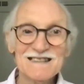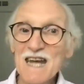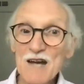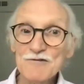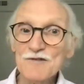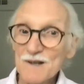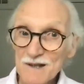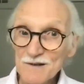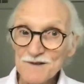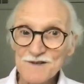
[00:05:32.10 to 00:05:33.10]
CAF,
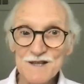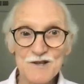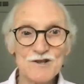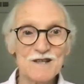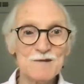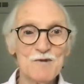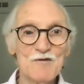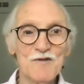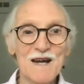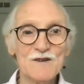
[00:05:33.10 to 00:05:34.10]
currency
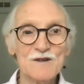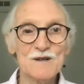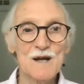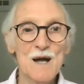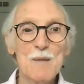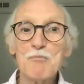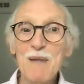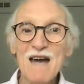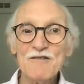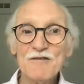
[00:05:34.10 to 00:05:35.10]
adjustment factor,
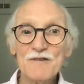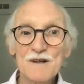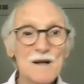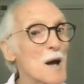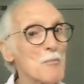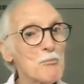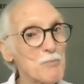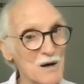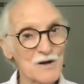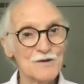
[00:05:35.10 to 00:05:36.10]
BAF,
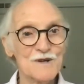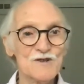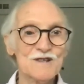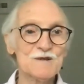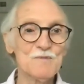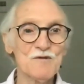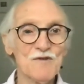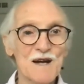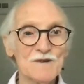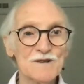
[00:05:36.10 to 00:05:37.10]
bunker adjustment
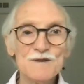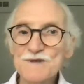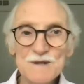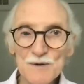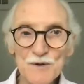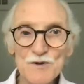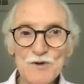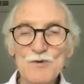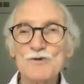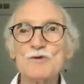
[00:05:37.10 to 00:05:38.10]
factor. So it's not
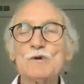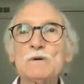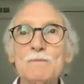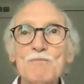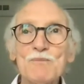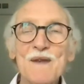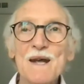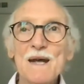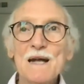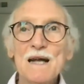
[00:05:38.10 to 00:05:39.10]
unusual
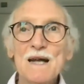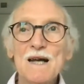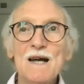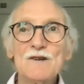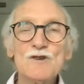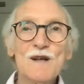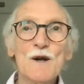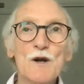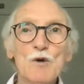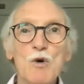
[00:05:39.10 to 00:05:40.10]
to
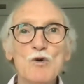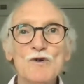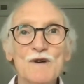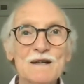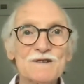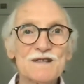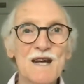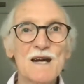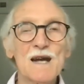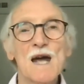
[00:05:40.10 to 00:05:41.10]
get a quote. It'll
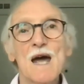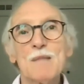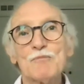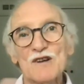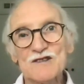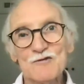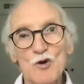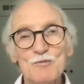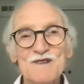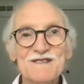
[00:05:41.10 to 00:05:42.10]
say plus
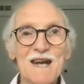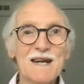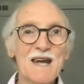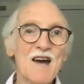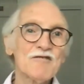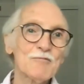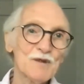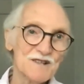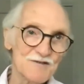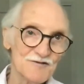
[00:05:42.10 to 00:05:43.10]
4% CAF,
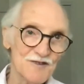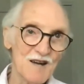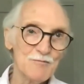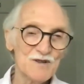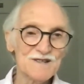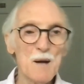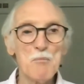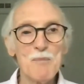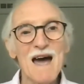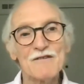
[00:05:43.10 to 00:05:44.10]
plus
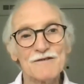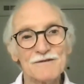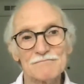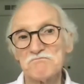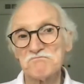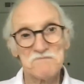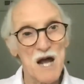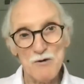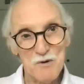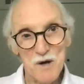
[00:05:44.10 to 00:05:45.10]
5% BAF.
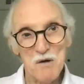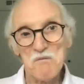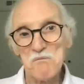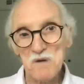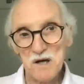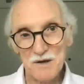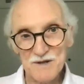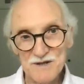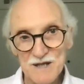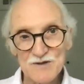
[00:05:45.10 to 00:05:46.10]
Now you know.
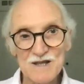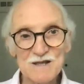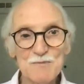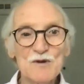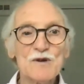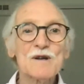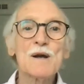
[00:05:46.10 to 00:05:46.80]
Currency adjustment,